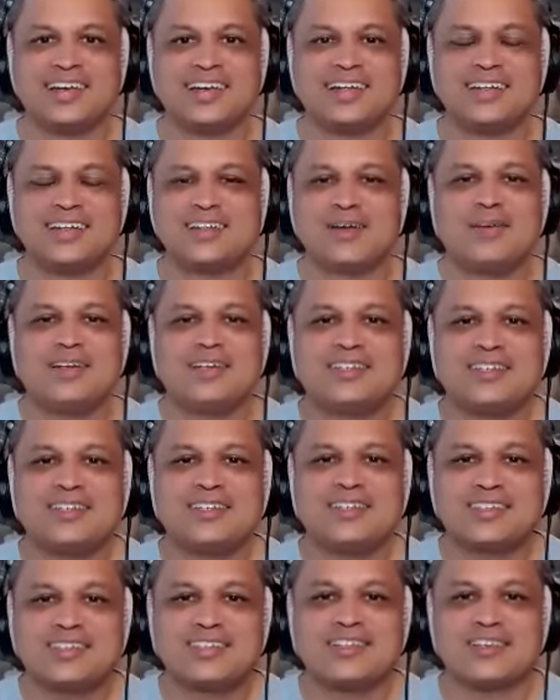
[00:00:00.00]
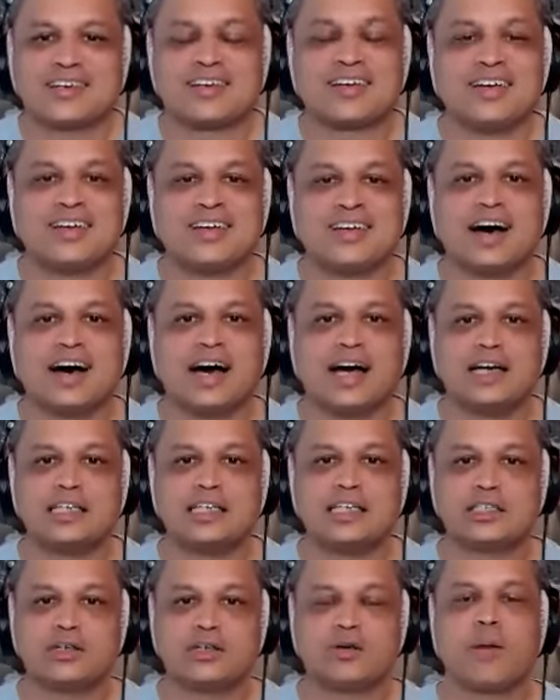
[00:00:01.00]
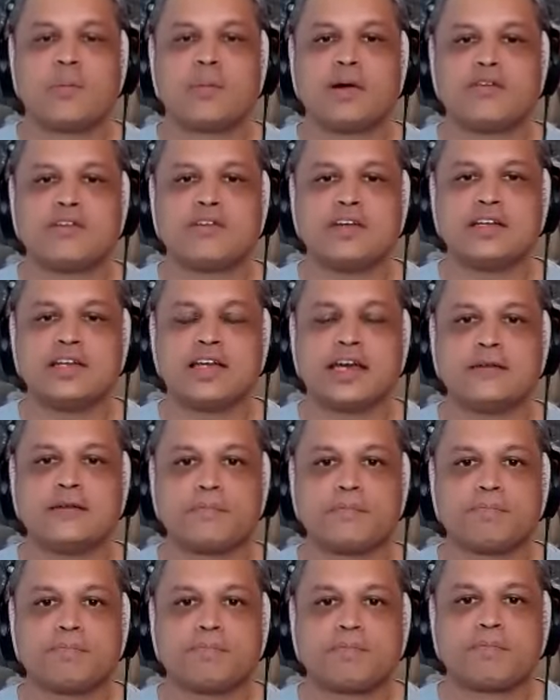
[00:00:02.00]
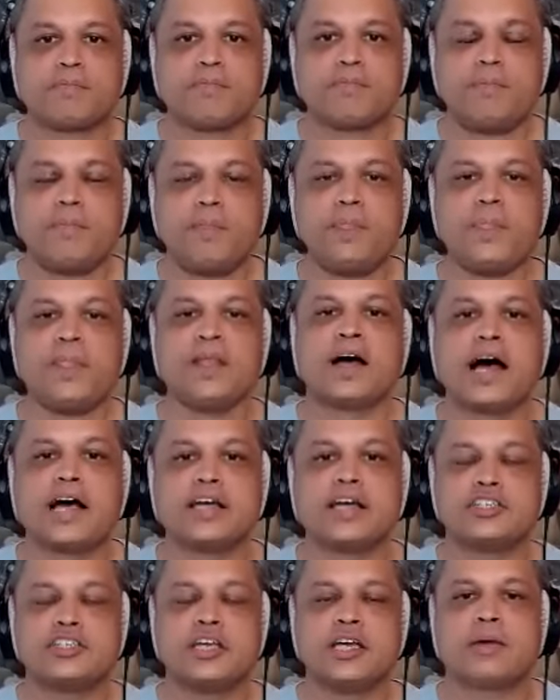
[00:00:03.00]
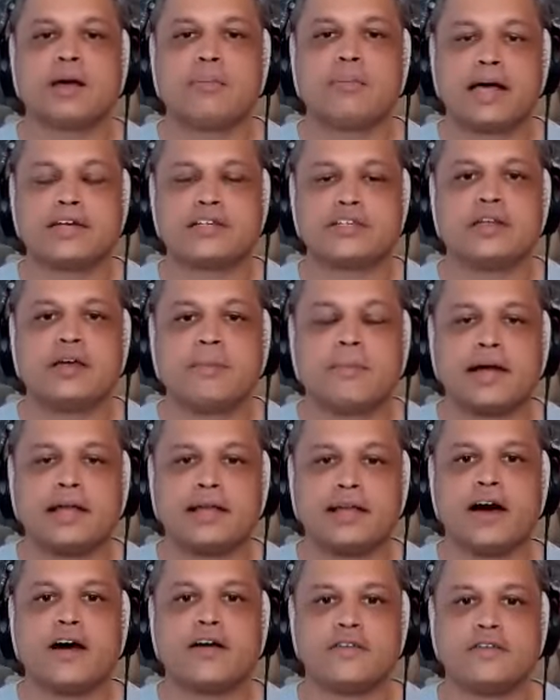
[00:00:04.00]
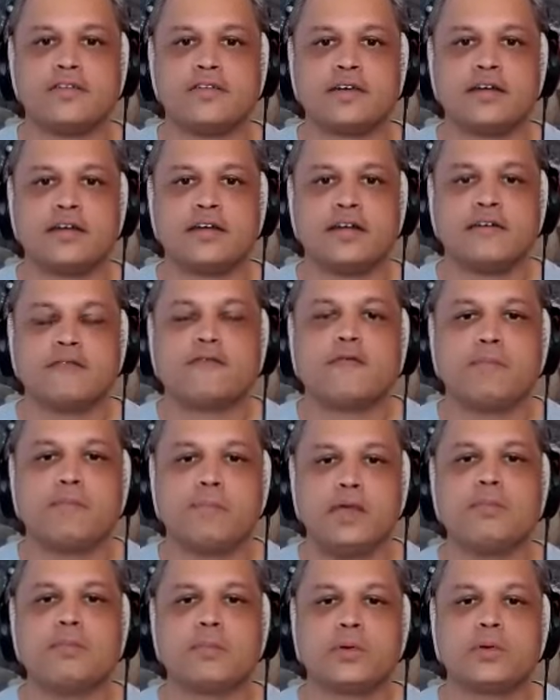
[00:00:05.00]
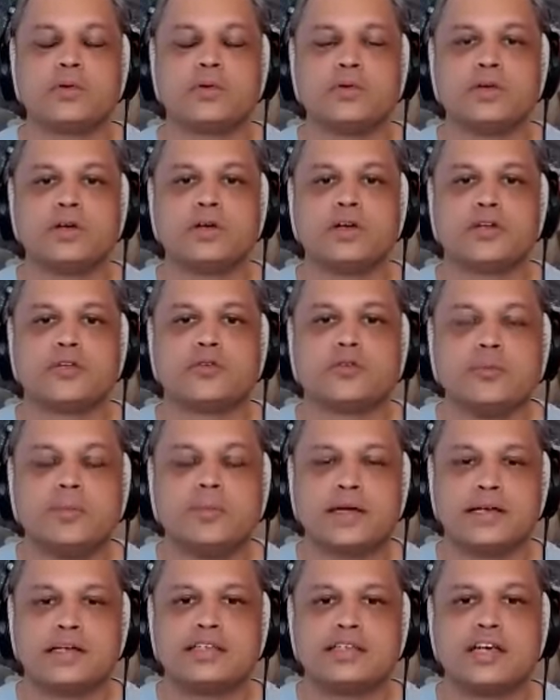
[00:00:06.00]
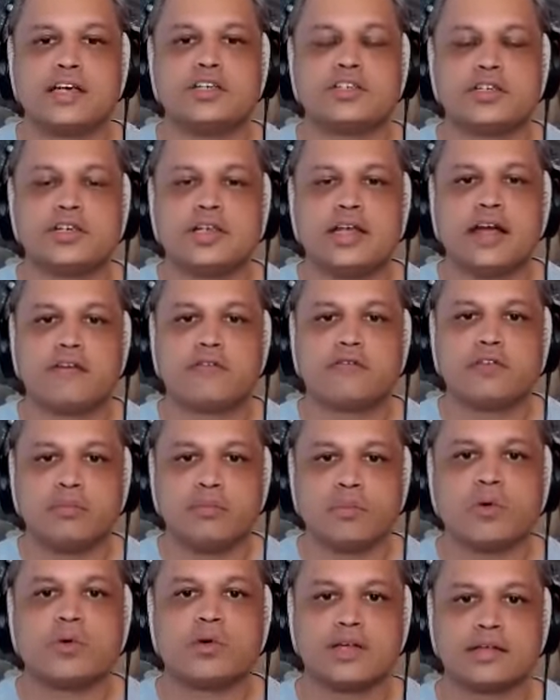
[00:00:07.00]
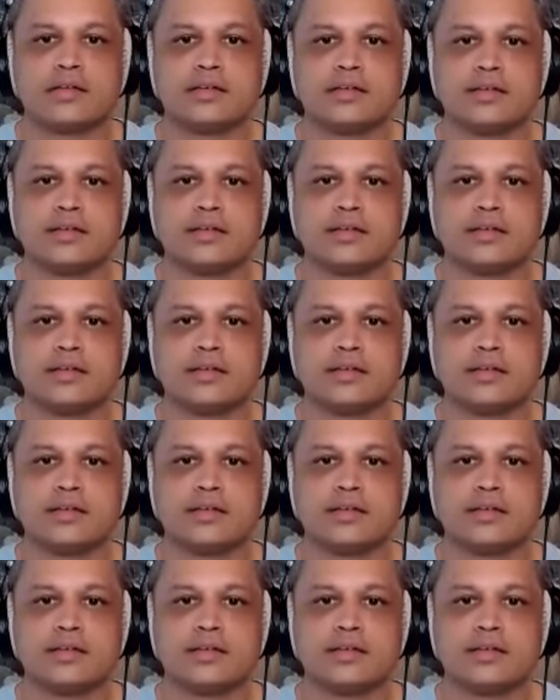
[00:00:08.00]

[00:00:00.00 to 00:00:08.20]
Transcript: I mean, just look, I show up every day. I share my passion and my love for people through meditation every morning.